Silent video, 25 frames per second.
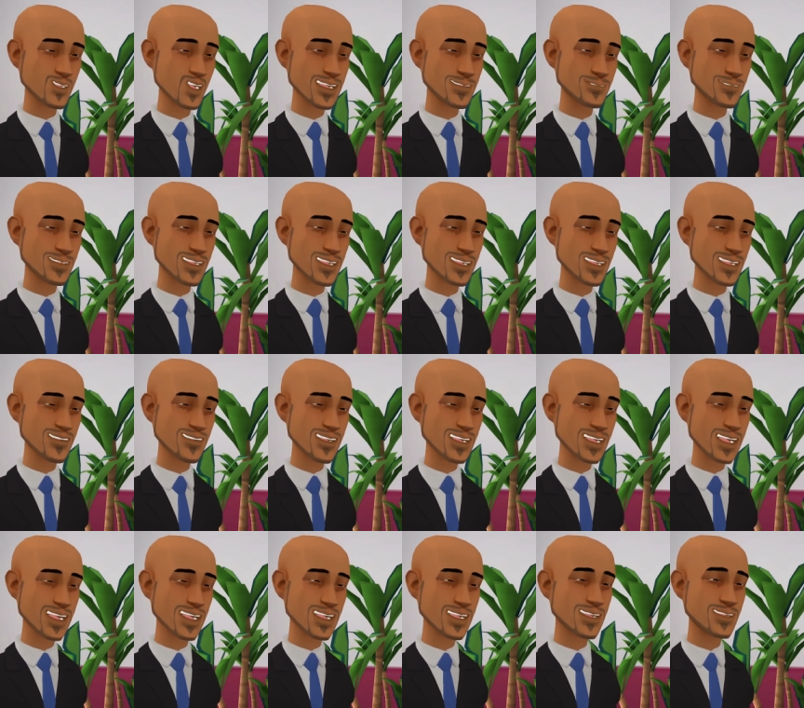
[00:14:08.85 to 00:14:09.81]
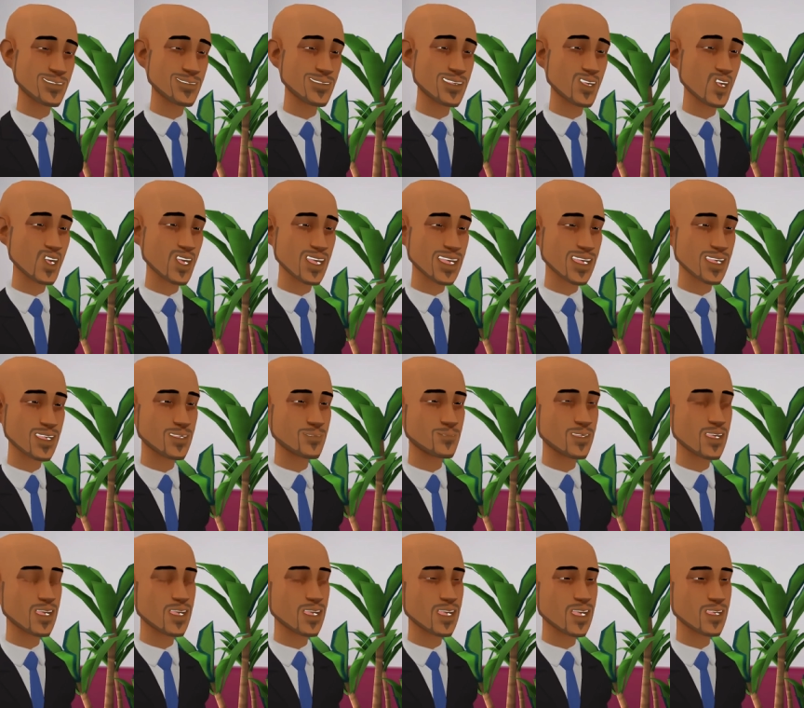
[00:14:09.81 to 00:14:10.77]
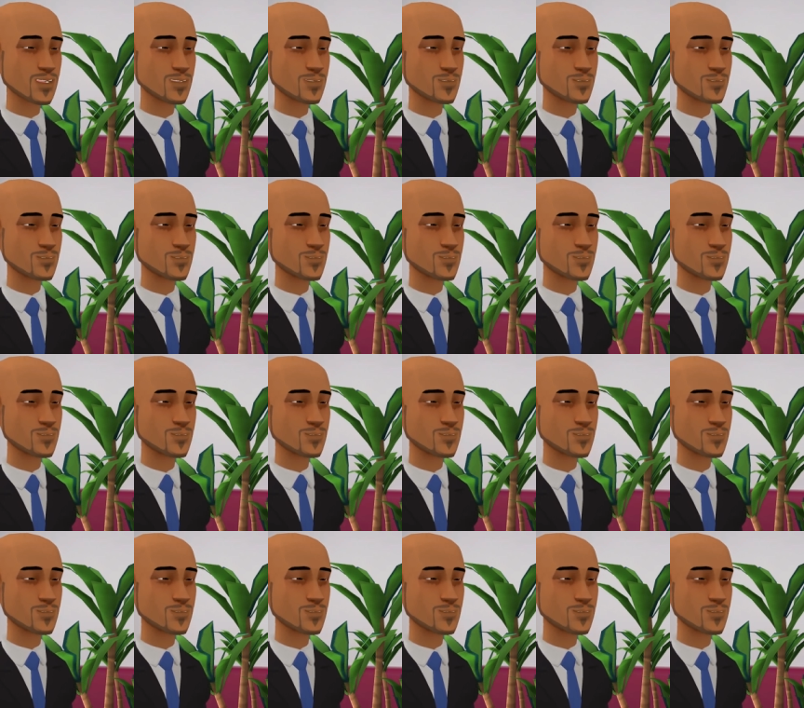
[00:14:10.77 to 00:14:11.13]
we might have the chance to collaborate.